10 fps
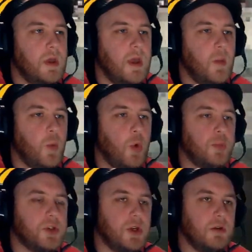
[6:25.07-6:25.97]
it
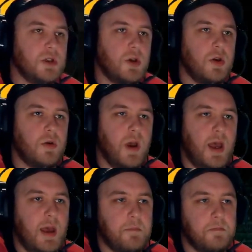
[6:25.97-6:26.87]
warps you to
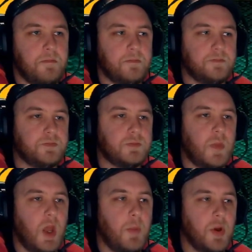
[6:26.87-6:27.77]

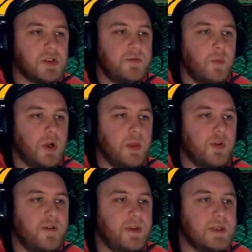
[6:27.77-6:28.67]
a boss from one of the
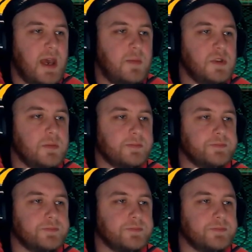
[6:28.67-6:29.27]
previous games.